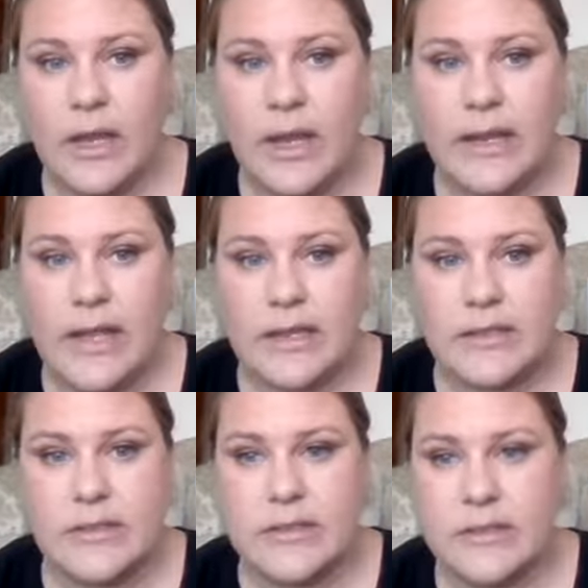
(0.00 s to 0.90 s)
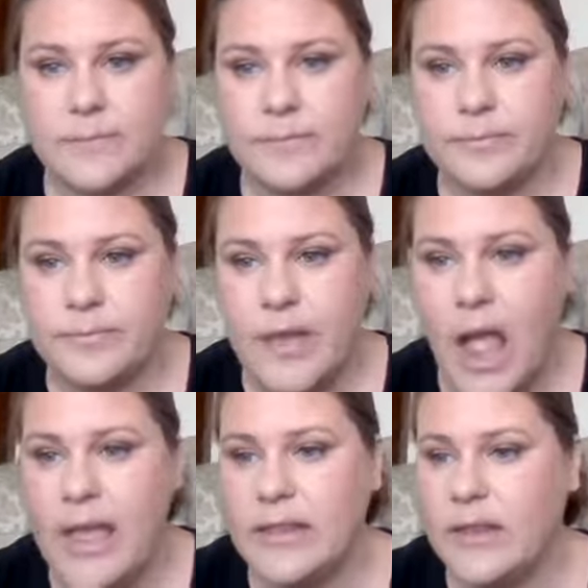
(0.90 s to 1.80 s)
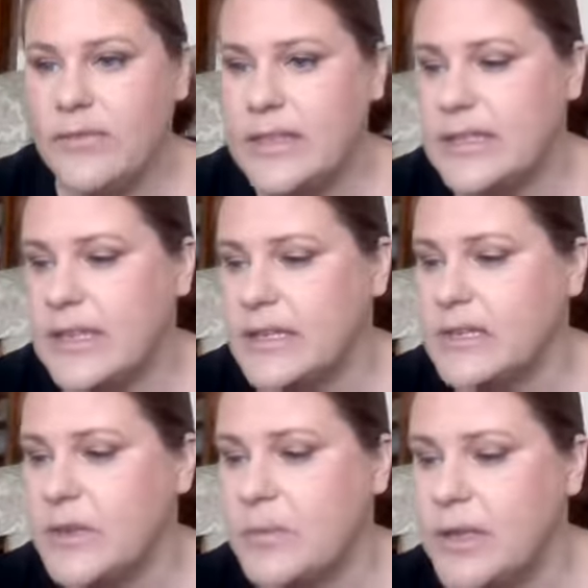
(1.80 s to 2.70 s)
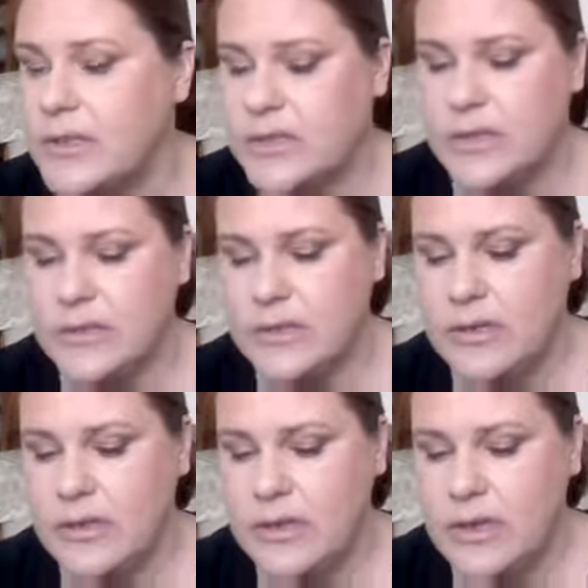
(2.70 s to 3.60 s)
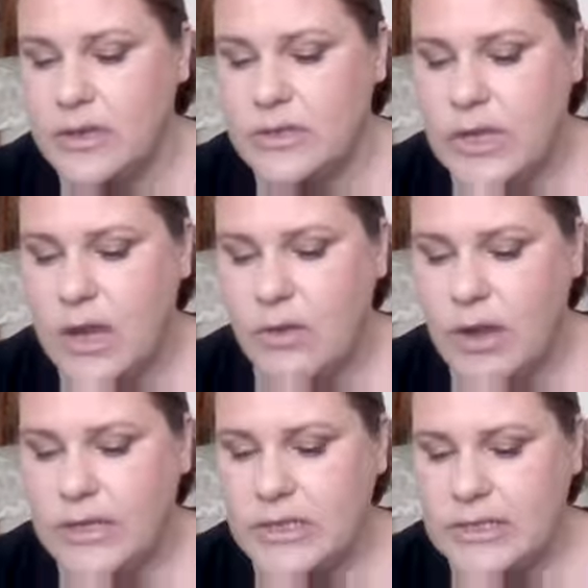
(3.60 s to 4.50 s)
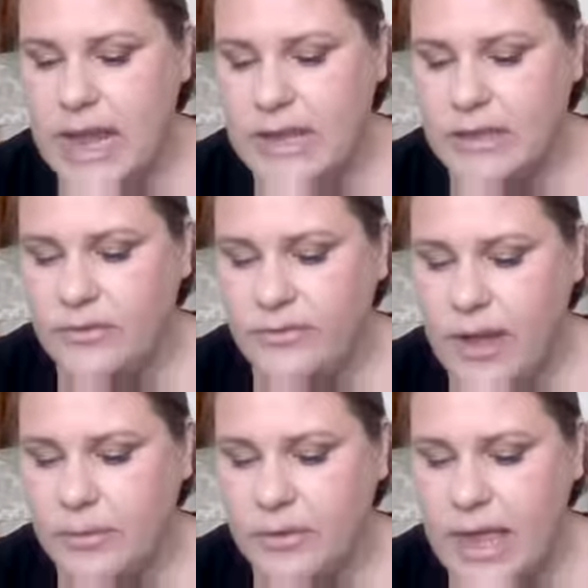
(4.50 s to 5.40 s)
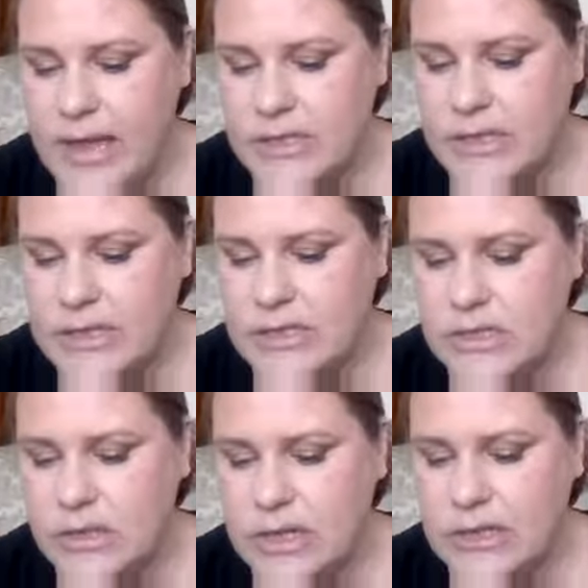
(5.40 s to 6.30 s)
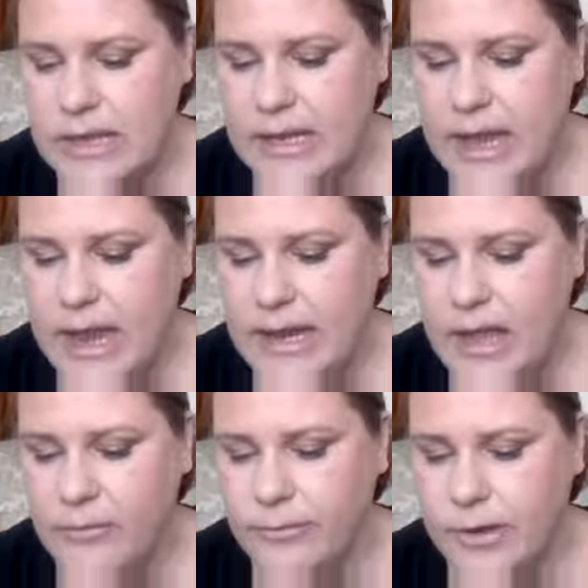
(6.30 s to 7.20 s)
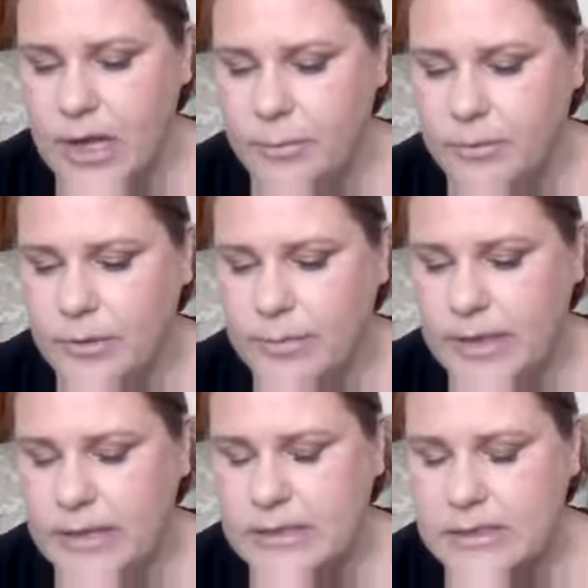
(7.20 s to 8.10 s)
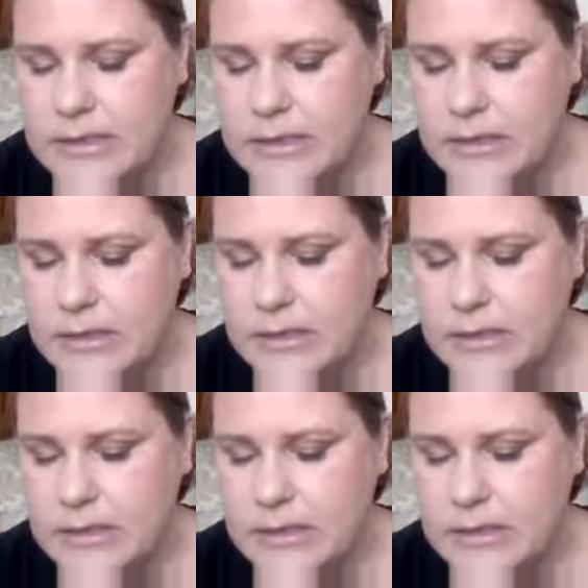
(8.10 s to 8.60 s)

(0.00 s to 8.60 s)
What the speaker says: And that is, I love these things so much. So I just added the fiber lashes. You could let it hang out for a couple of minutes.